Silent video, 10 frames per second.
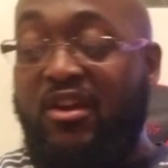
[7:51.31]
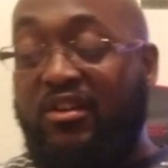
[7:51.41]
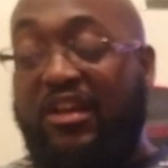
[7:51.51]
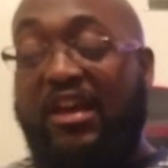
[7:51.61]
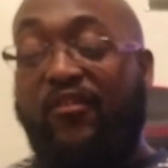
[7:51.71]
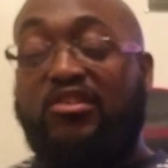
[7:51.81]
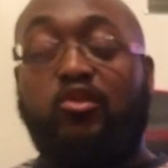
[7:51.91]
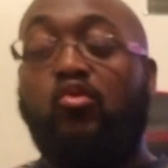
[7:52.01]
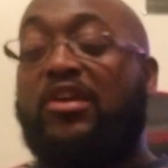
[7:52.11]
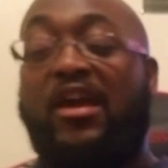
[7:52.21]
They gave us
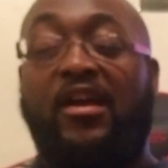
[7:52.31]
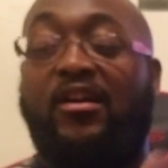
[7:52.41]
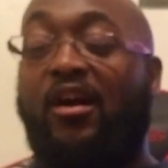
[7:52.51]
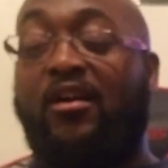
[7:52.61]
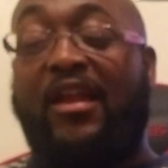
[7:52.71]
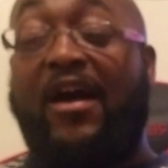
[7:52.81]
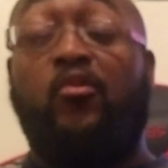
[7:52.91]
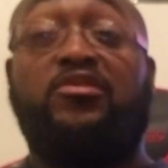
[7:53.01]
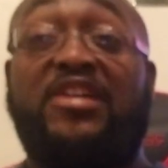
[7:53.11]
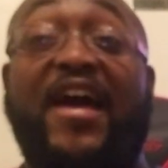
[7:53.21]
Liu Kang, Kung Lao,
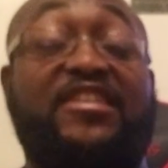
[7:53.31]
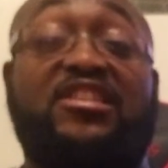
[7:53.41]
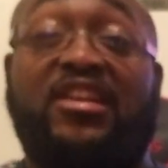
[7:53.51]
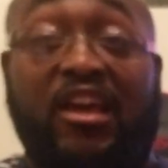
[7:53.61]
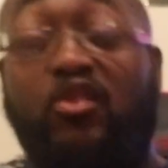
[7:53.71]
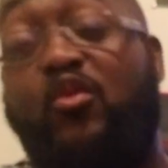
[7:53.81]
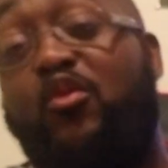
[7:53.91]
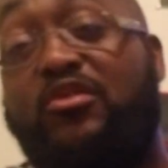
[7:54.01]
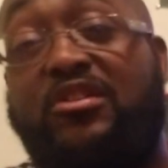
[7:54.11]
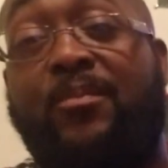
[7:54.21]
and Jax, and they
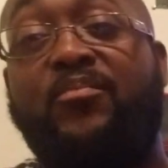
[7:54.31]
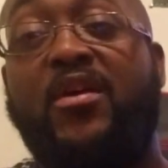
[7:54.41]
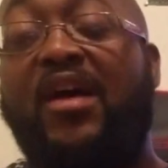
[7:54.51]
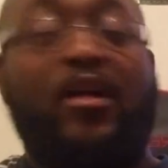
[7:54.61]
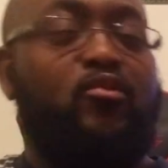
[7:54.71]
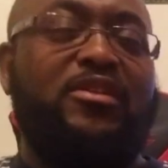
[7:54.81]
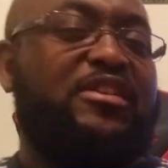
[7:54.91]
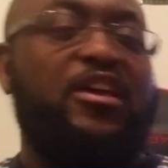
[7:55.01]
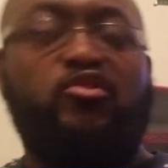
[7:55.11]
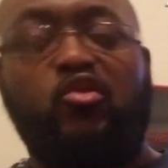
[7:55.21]
introduced them. I don't think
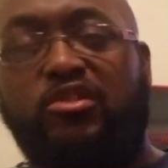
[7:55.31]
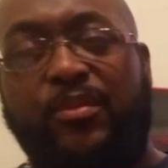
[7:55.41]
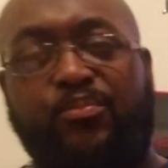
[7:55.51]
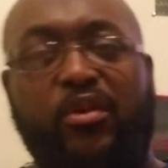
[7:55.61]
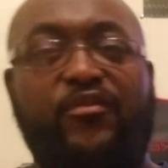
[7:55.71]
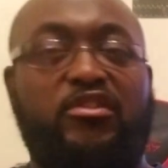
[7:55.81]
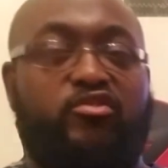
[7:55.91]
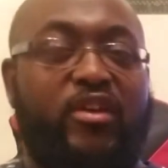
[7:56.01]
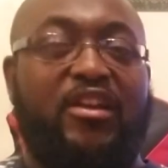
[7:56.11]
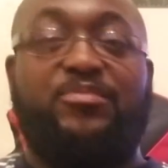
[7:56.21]
they introduced them in previous
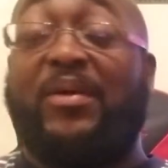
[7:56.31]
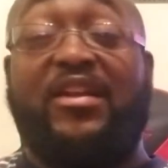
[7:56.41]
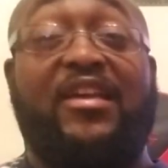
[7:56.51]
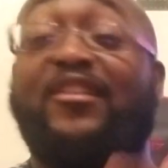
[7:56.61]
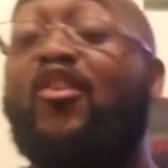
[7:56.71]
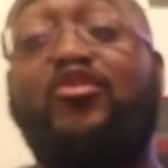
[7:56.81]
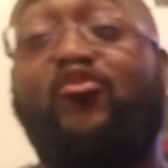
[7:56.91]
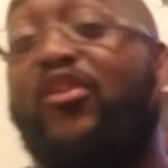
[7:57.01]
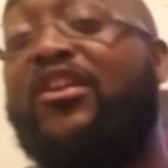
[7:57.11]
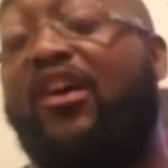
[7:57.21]
trailers, but it looked
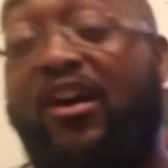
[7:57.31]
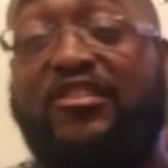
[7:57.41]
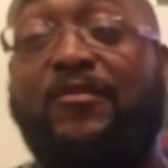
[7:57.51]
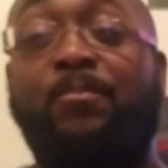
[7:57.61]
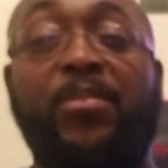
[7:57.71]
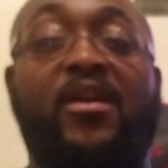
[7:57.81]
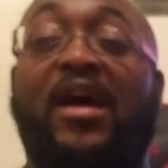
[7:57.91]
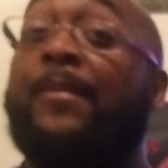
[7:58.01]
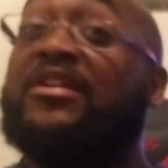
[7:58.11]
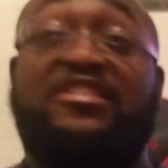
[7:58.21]
really awesome.
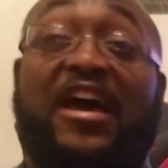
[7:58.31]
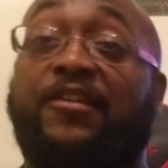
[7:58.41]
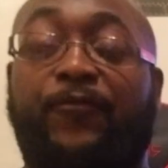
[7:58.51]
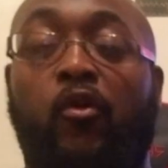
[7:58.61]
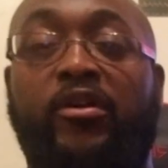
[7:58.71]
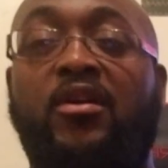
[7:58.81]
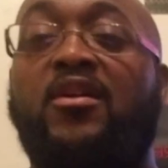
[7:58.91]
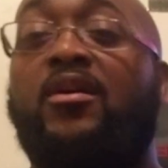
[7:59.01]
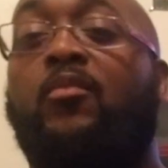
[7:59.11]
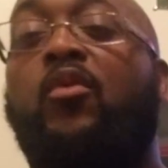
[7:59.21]
I'm excited for it.
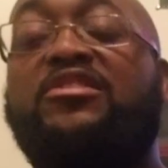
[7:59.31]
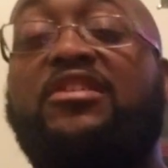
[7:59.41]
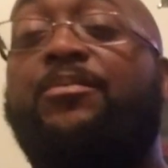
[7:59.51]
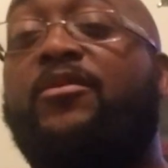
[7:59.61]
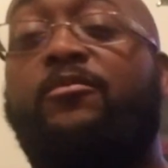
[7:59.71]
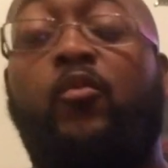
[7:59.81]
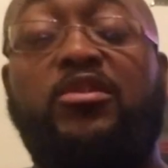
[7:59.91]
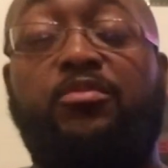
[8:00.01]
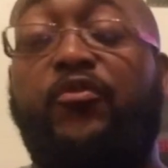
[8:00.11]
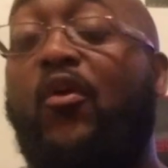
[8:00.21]
Once
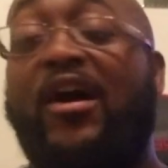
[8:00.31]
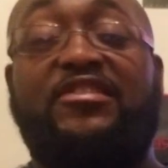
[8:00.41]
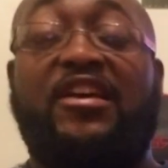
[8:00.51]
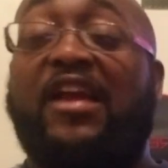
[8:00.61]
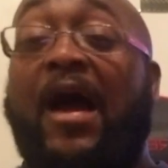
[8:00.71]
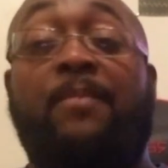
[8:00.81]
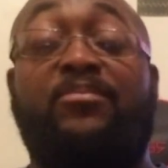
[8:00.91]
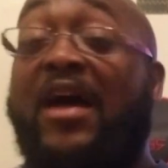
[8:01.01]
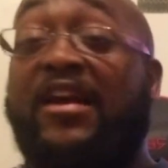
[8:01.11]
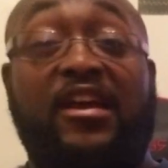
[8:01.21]
before I said I'm
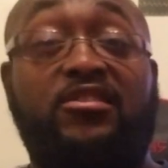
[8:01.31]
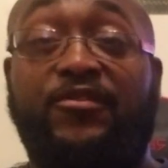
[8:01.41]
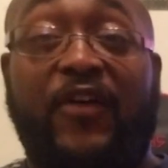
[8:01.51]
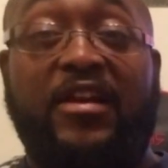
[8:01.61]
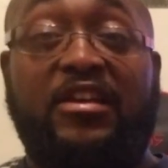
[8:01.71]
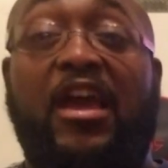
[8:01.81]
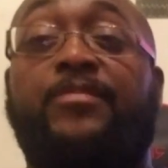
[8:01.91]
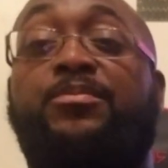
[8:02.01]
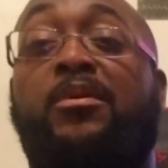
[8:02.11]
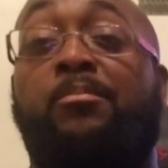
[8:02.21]
not into fighting
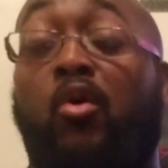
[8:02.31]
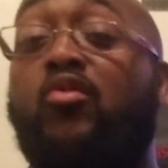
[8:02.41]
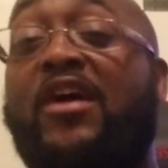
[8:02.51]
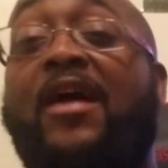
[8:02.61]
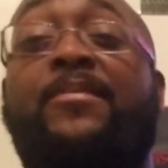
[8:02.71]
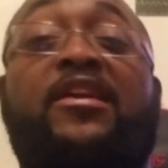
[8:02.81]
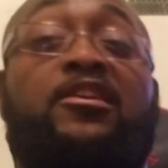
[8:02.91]
games, but Mortal Kombat,